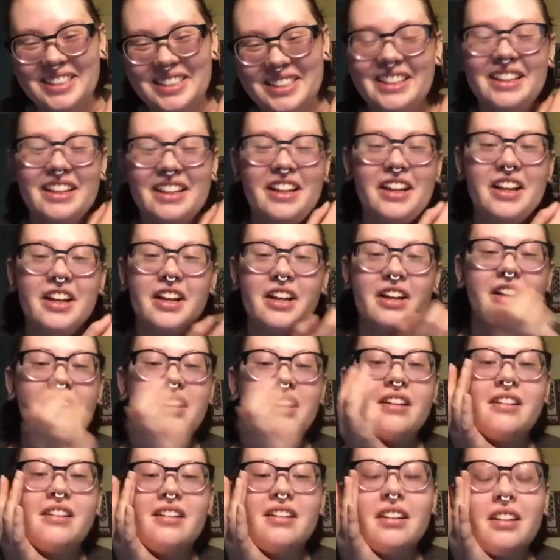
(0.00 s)
and
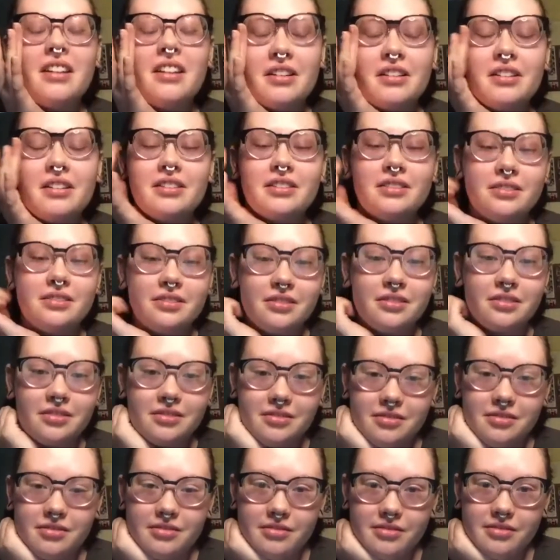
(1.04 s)
I asked all that
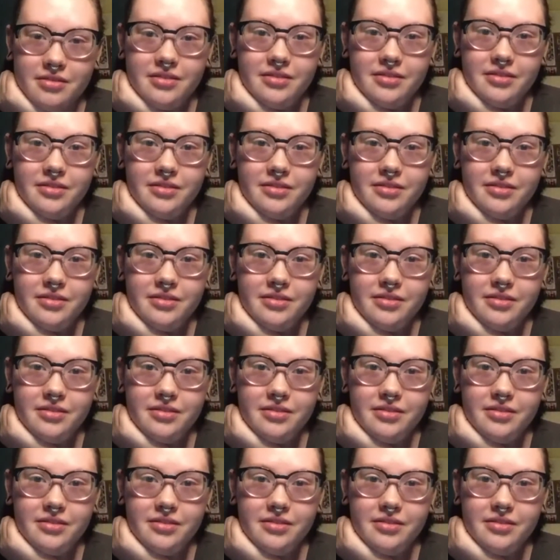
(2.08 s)
because of